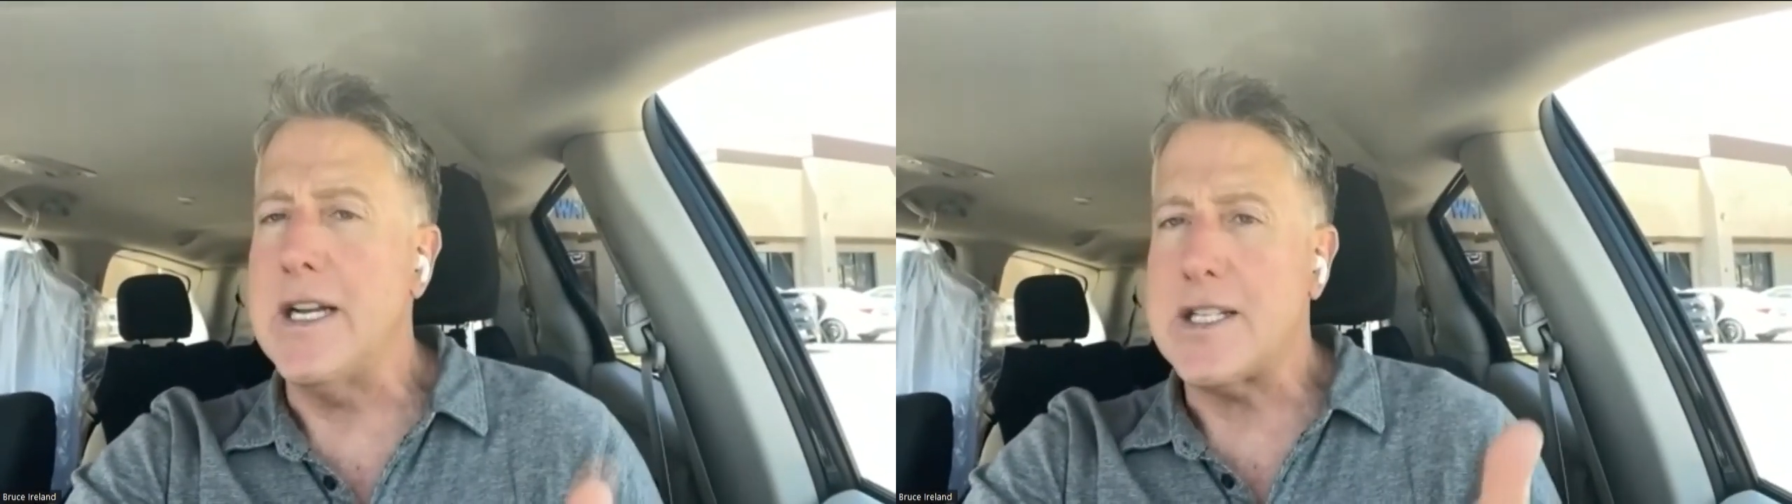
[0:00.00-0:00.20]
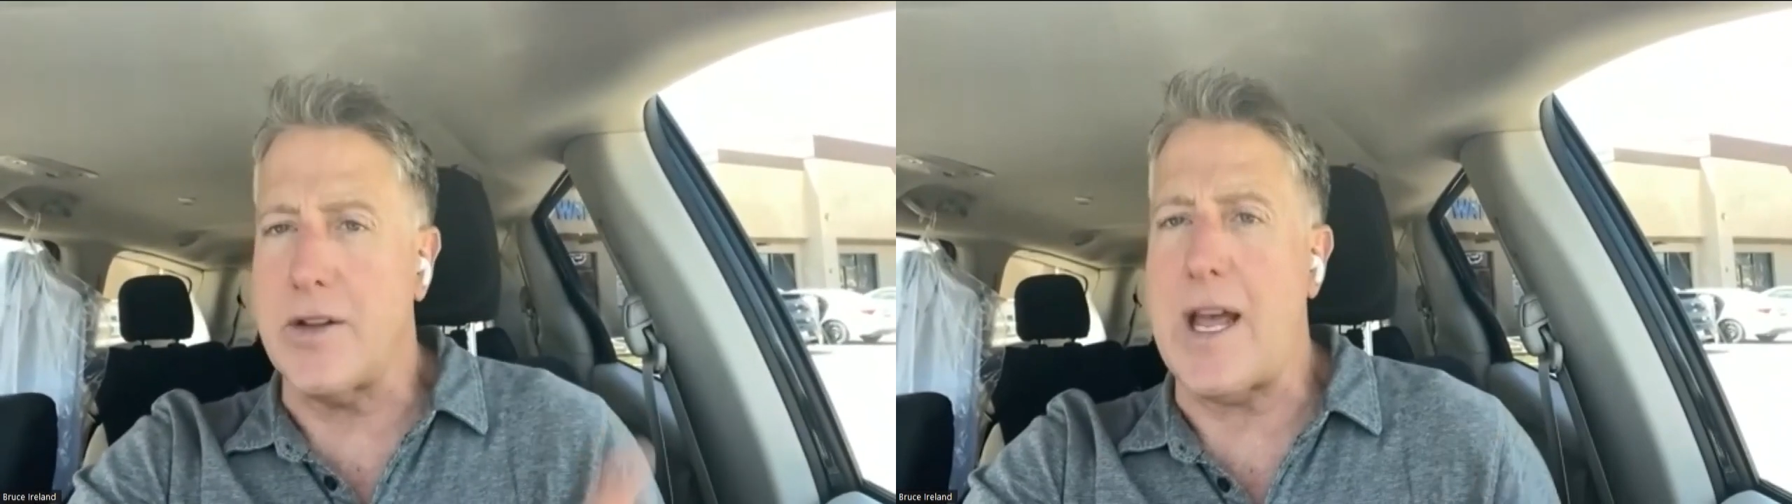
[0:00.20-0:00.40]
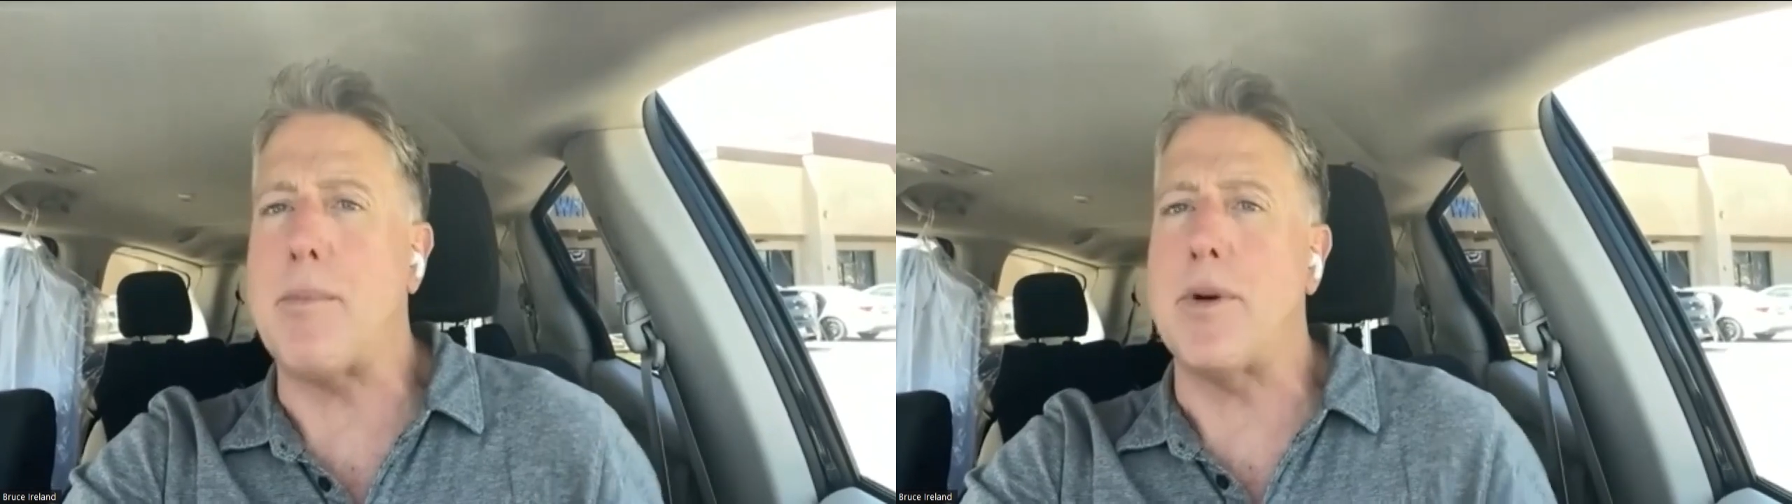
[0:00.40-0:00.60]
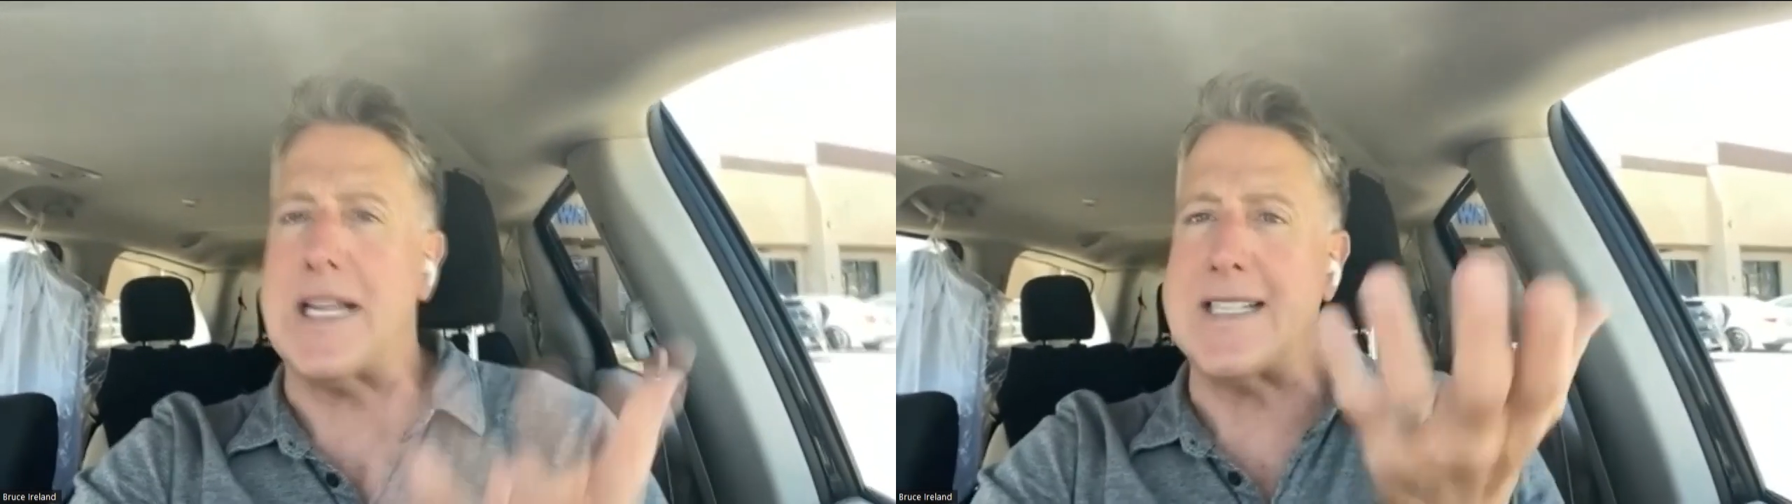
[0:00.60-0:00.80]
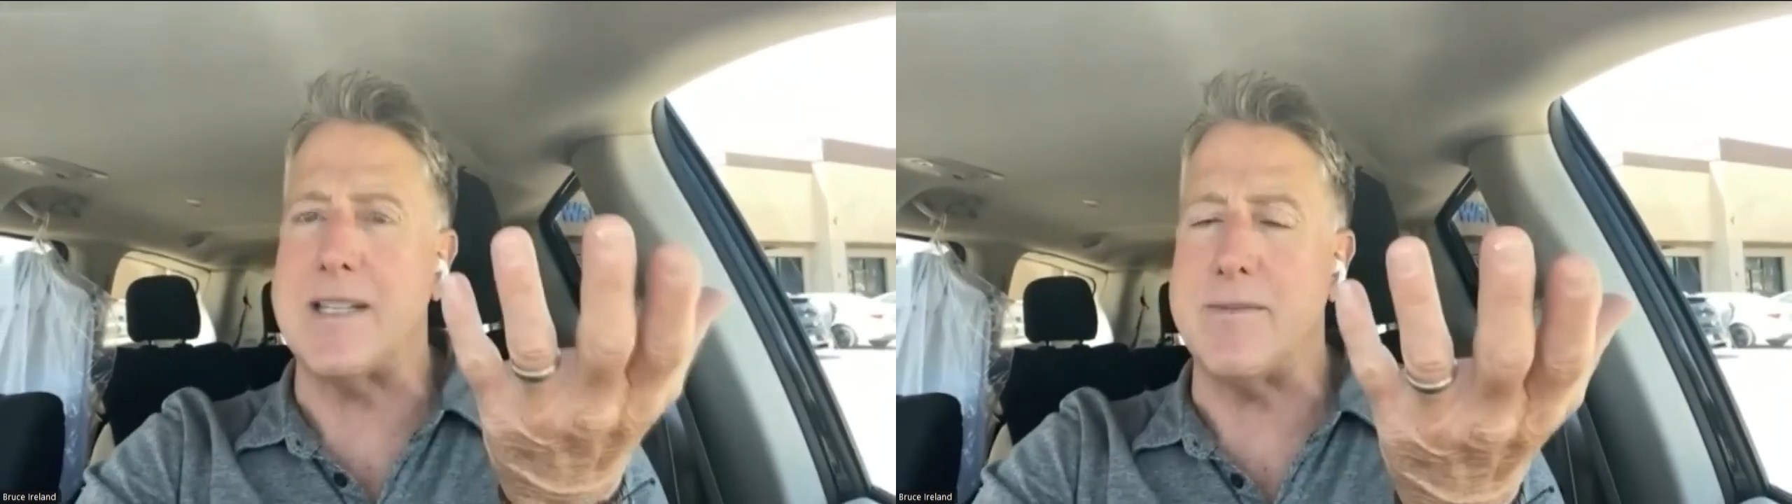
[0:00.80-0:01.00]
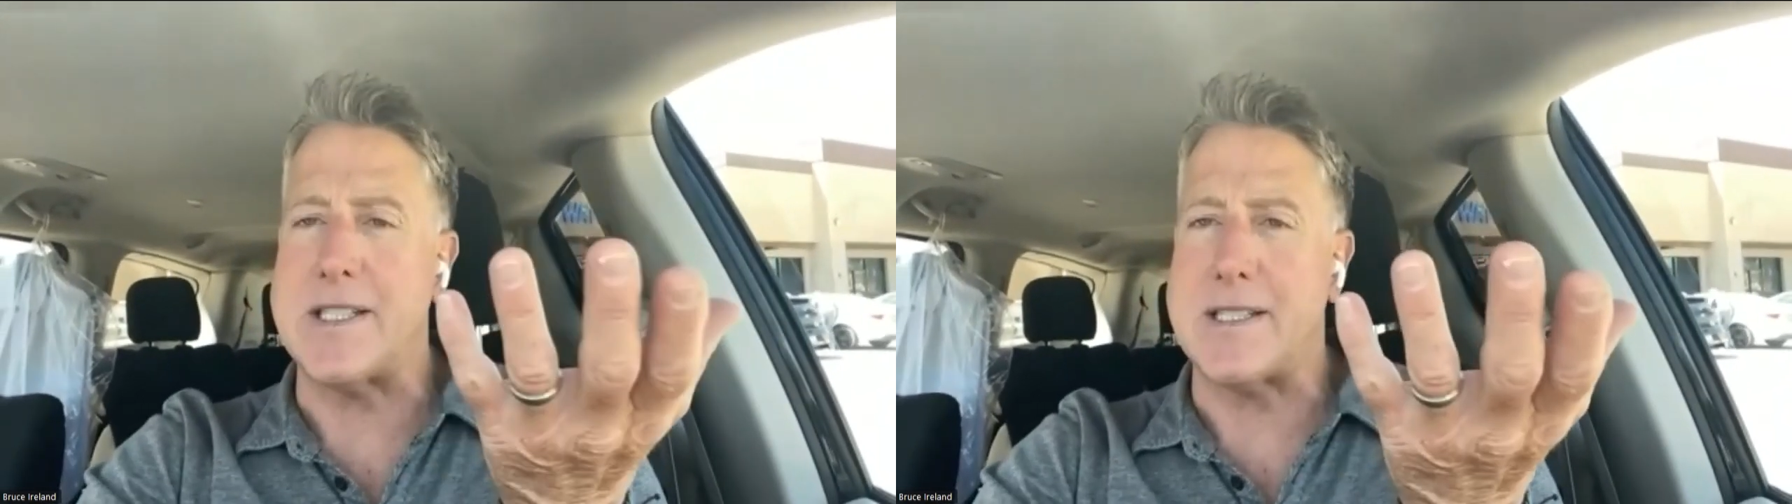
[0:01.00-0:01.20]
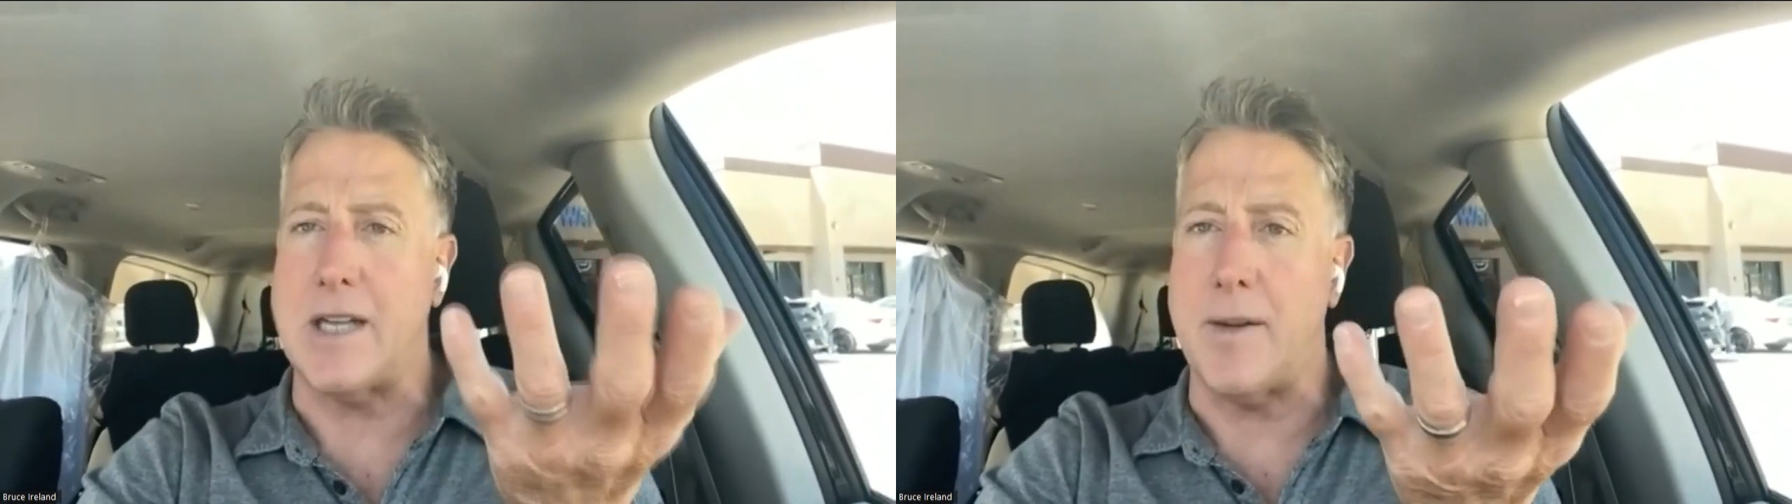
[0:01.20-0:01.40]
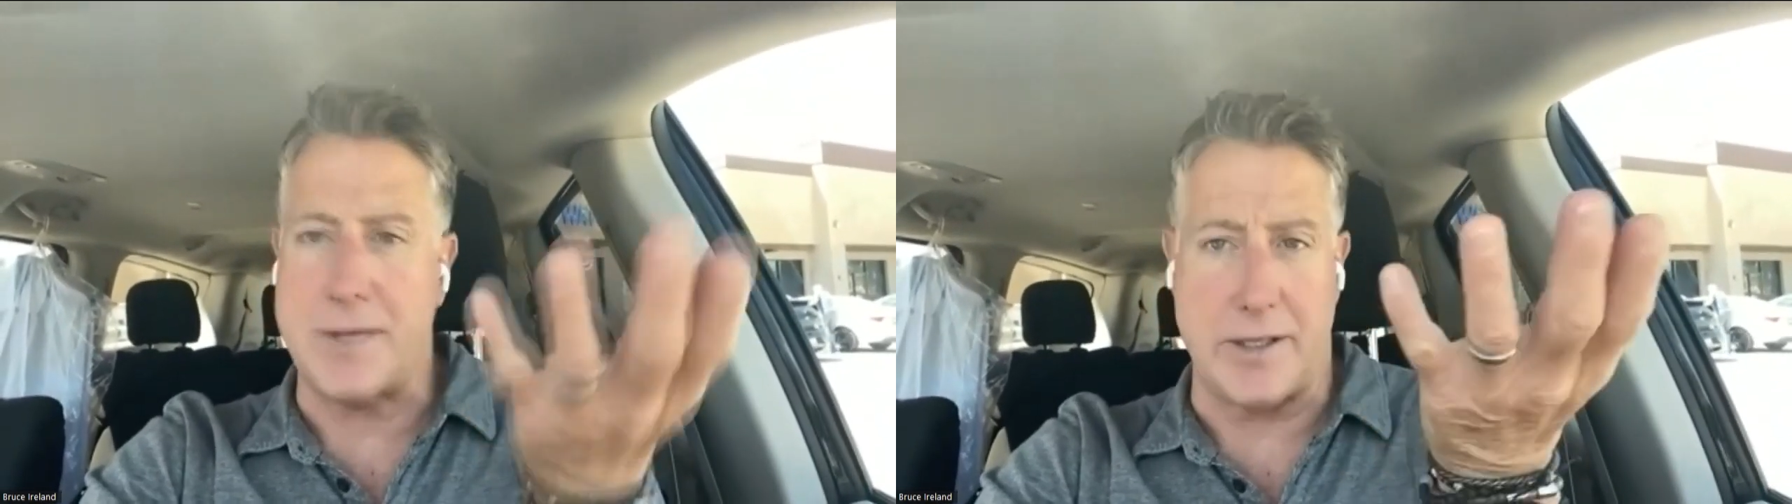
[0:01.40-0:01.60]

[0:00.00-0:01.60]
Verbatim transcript: so that brings them up